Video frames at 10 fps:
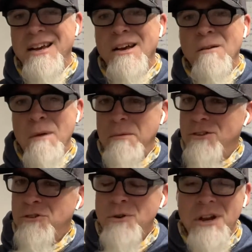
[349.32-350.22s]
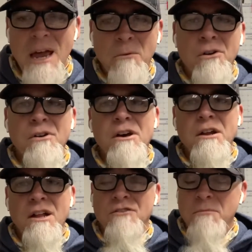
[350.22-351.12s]
Maybe it's to a neighborhood,
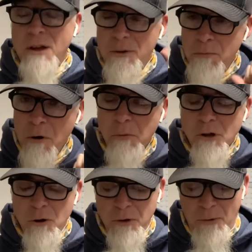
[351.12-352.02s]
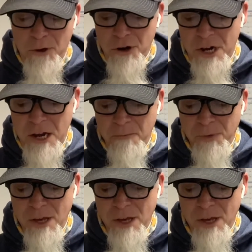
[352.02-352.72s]
it's a mobile home community.